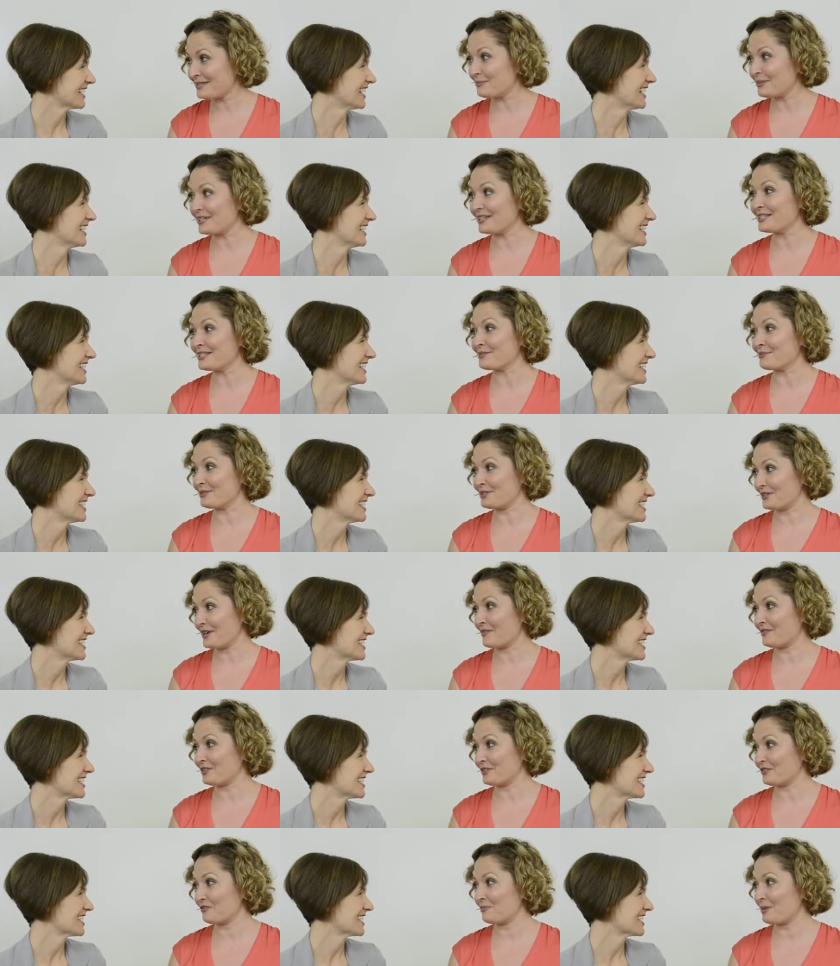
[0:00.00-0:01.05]
Speaker 1: because we do have
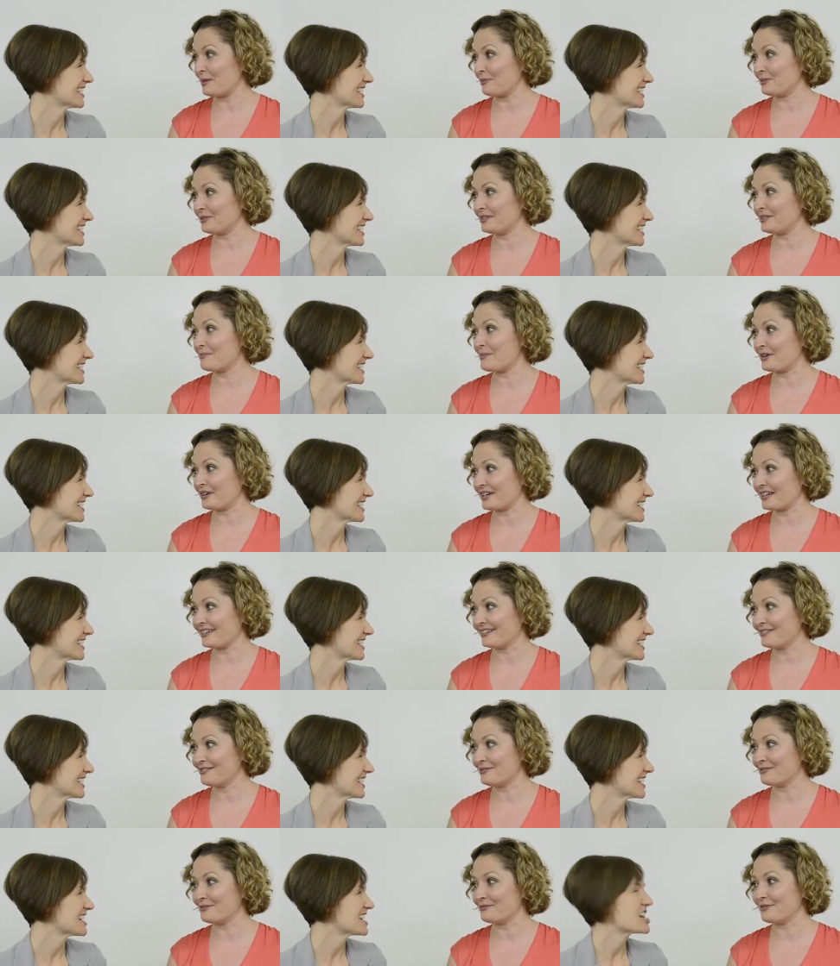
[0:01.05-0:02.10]
a lot of people in
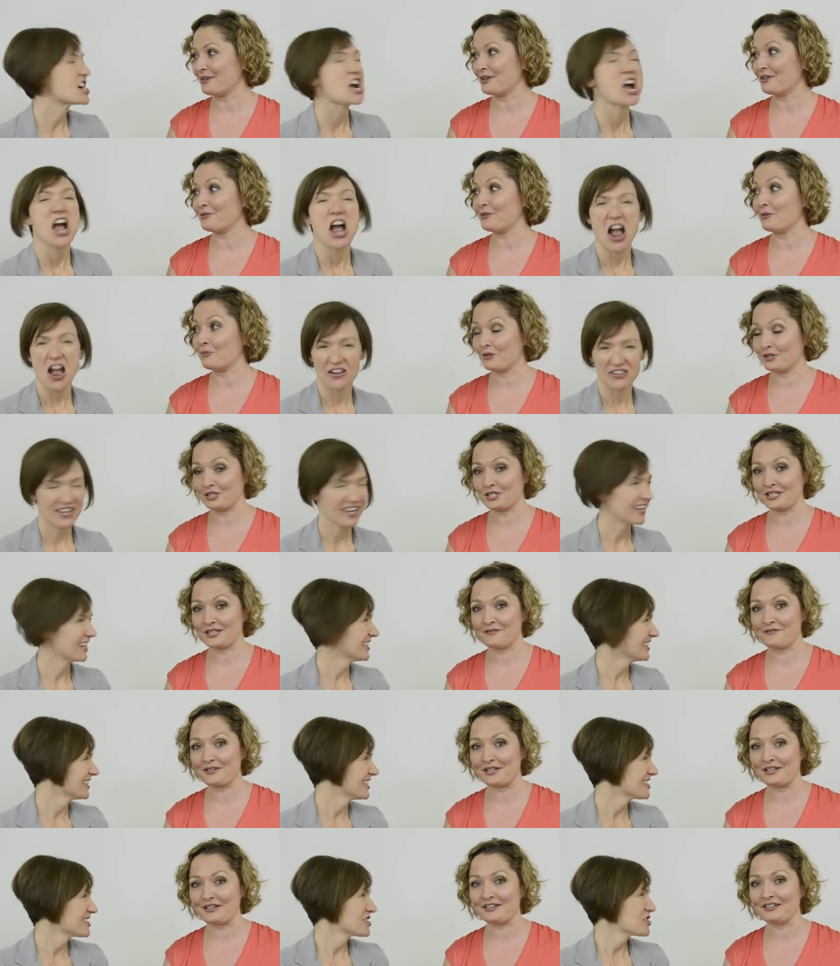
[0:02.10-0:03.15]
America who are, who are watching okay. the
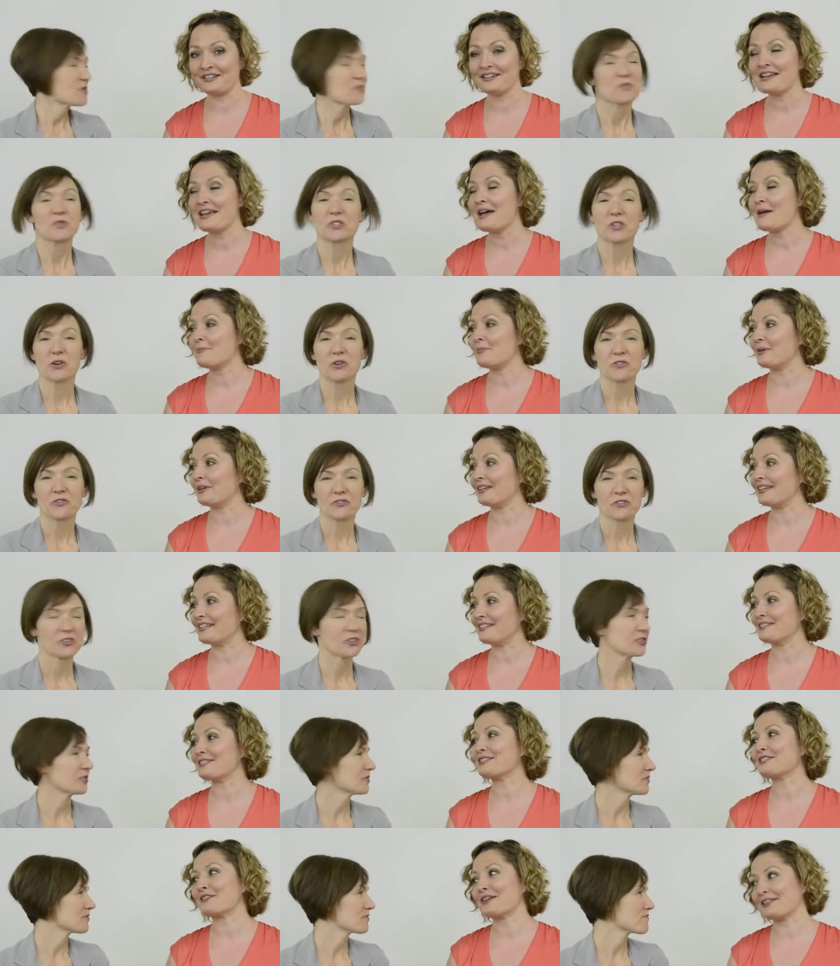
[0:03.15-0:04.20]
video. So but for, in
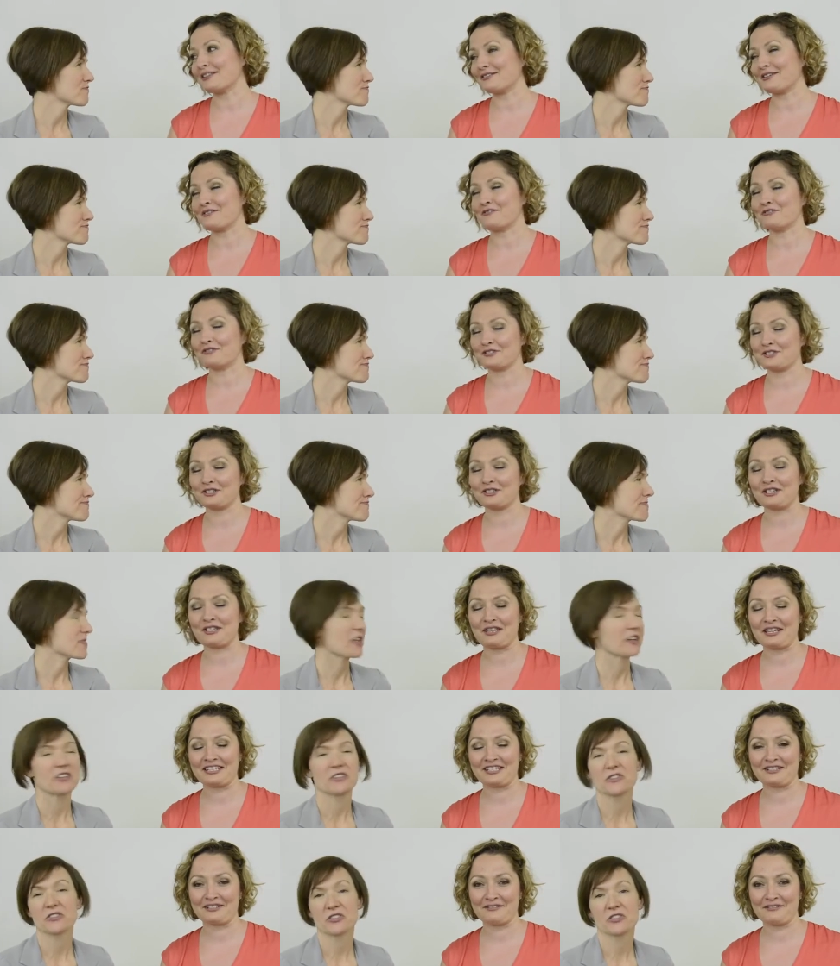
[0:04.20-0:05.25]
Australia, unfortunately,
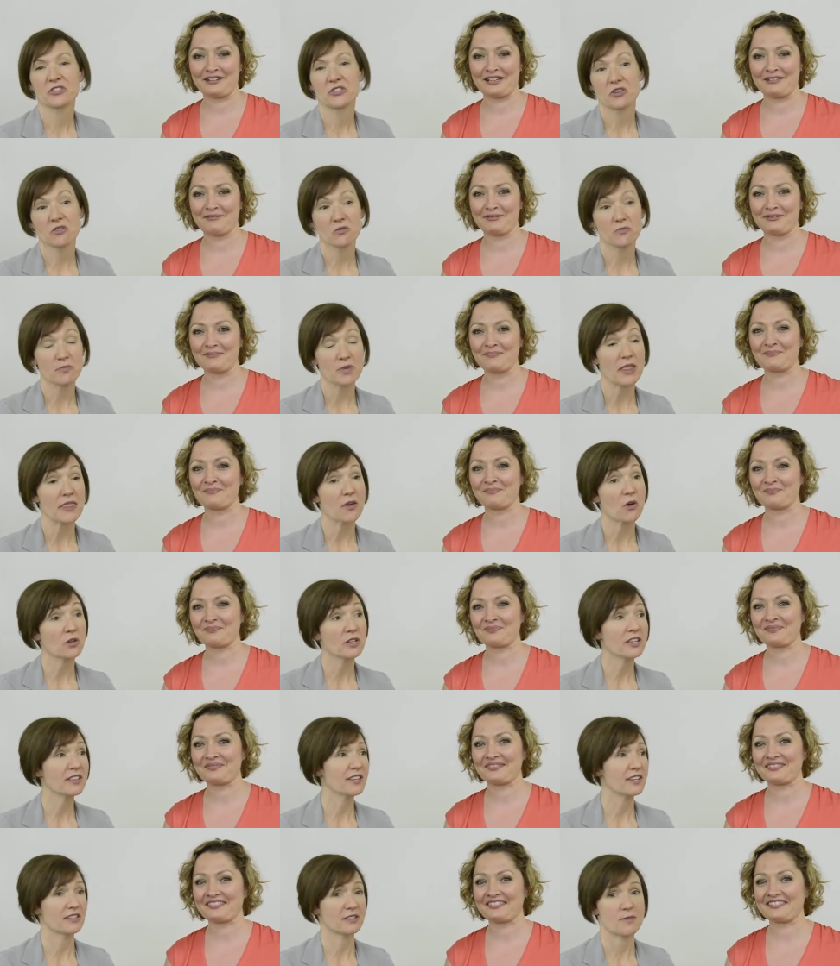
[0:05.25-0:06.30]
that's not available. So, but the
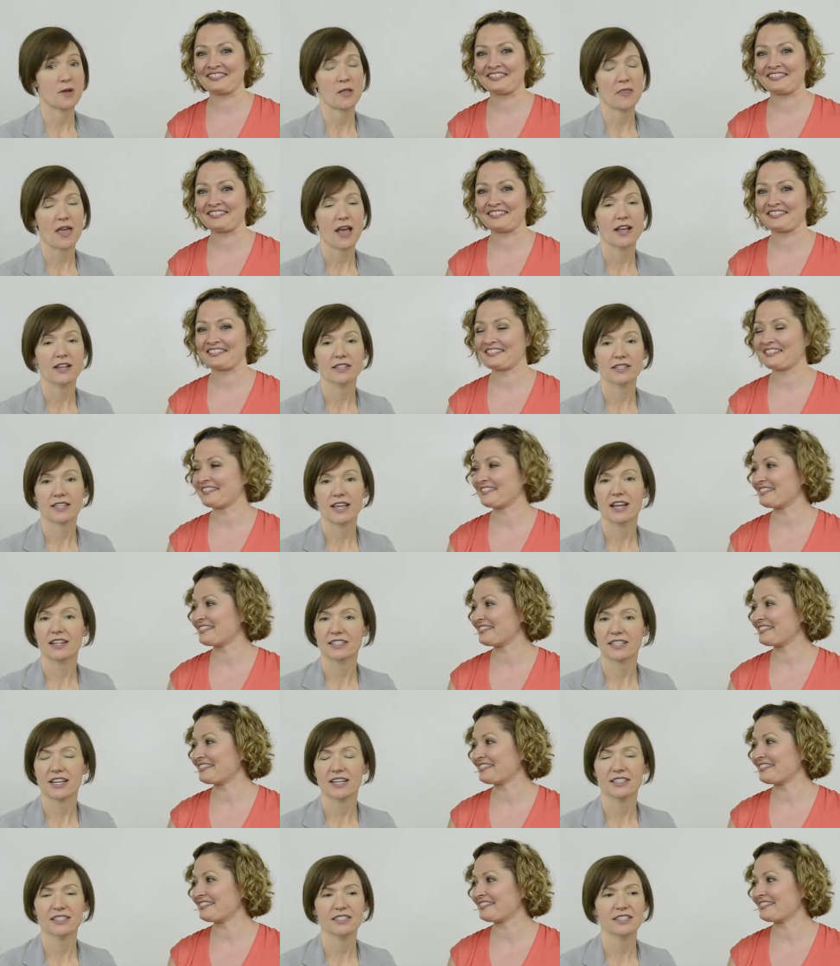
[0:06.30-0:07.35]
Speaker 2: only thing is about that that
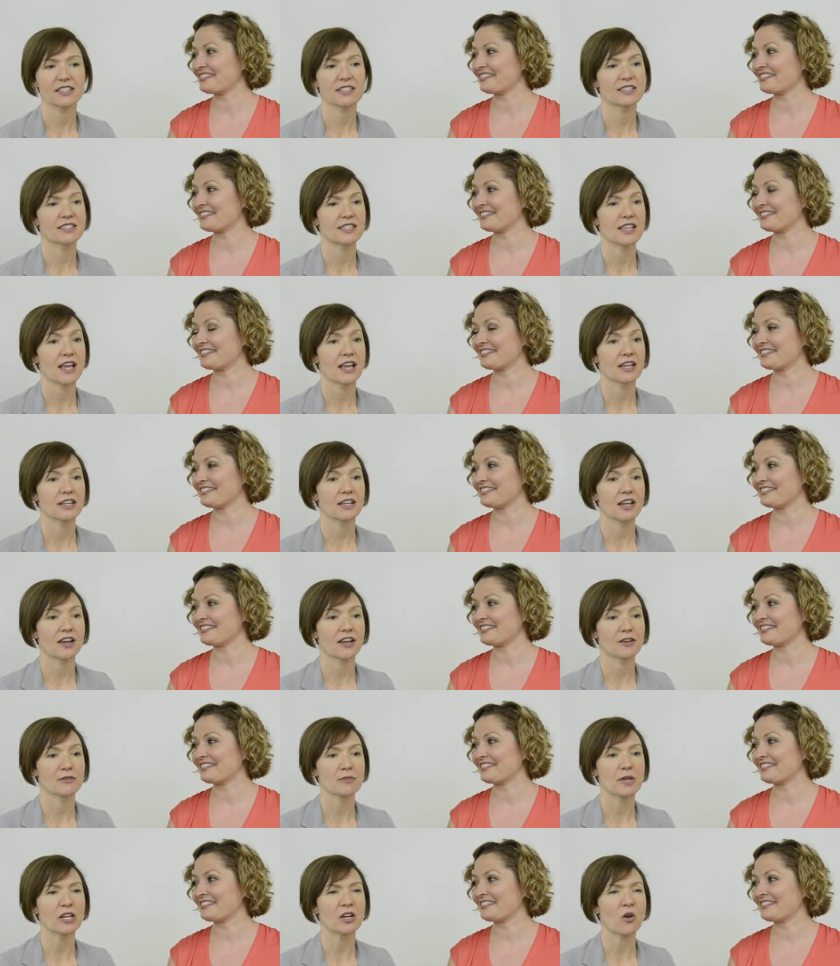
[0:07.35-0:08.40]
test is that
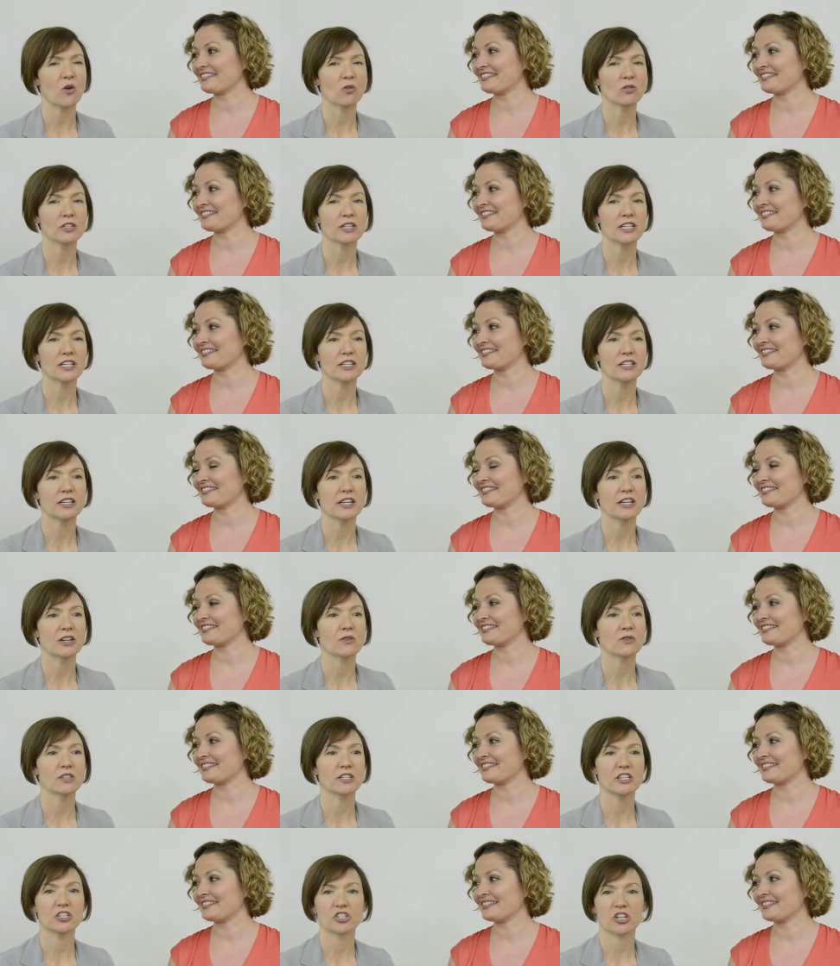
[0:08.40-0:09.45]
uh, it only it
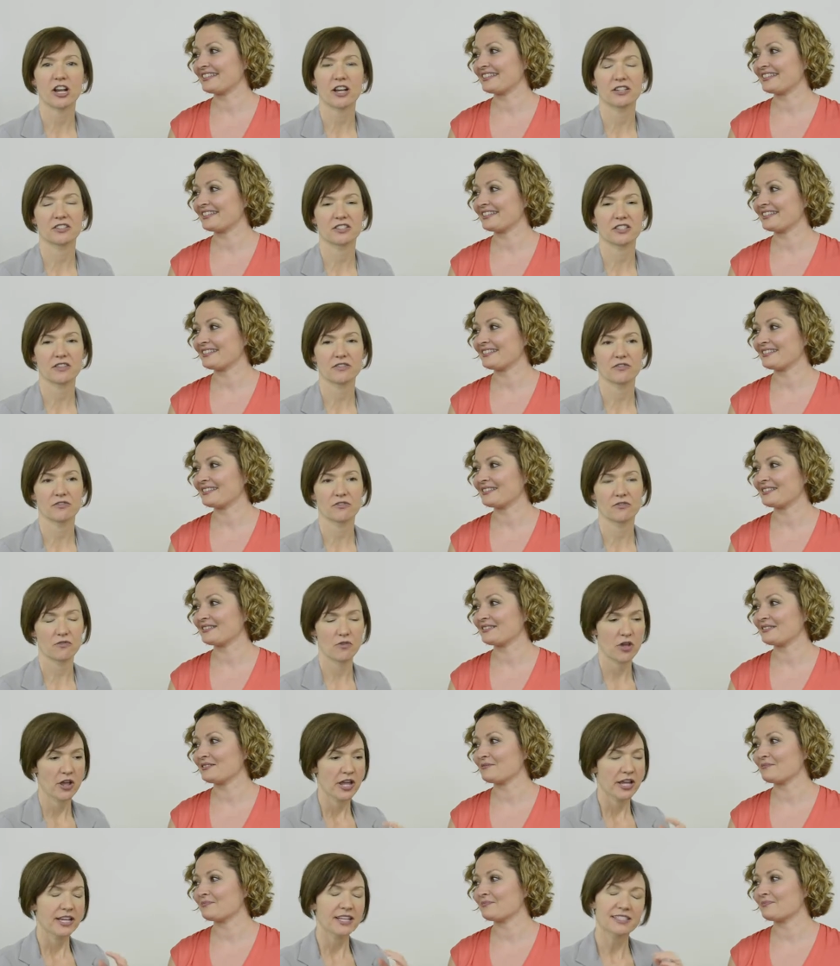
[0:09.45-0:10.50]
only checks
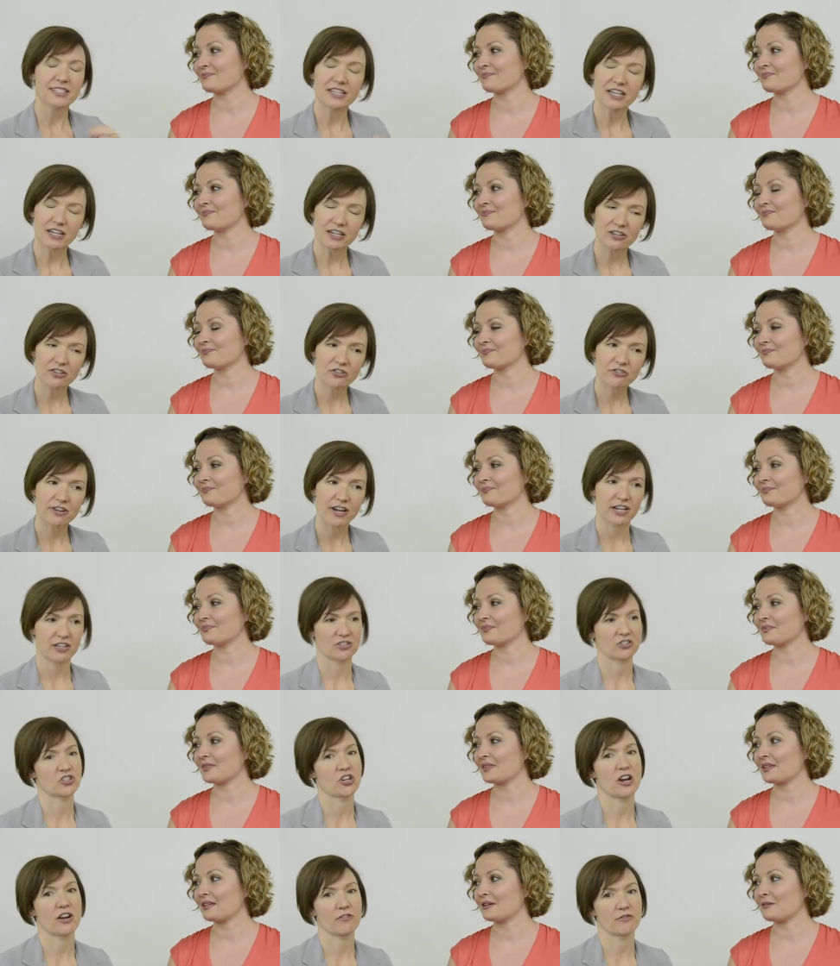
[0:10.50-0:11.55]
it's an indirect
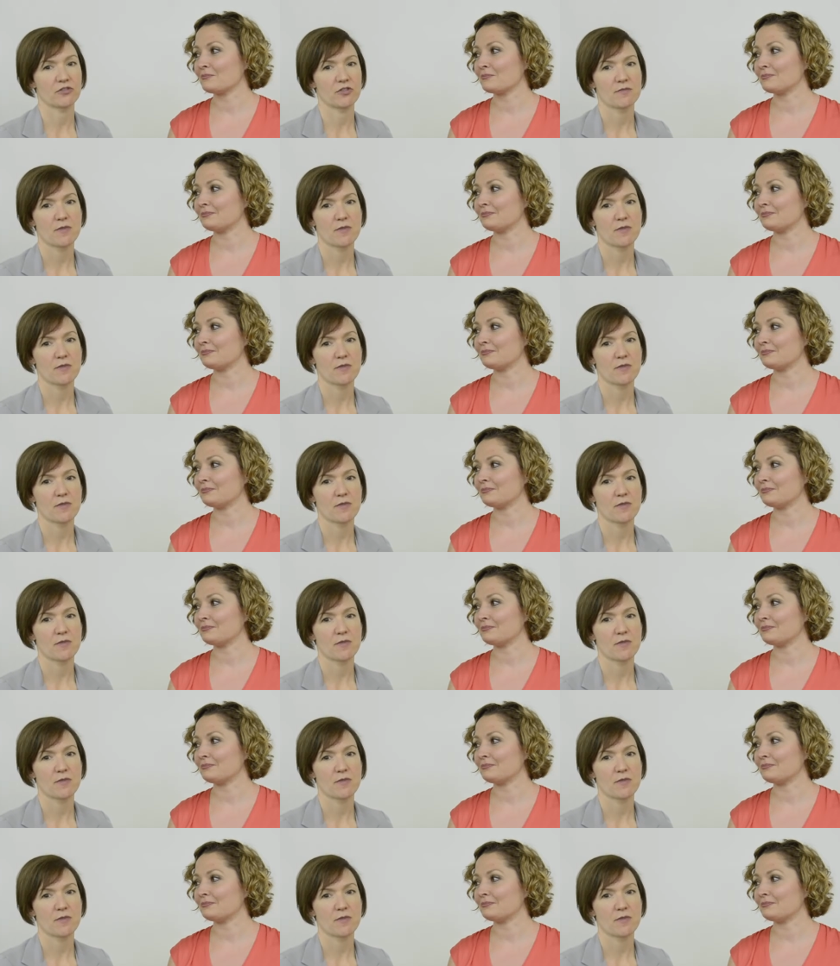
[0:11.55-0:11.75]
check for the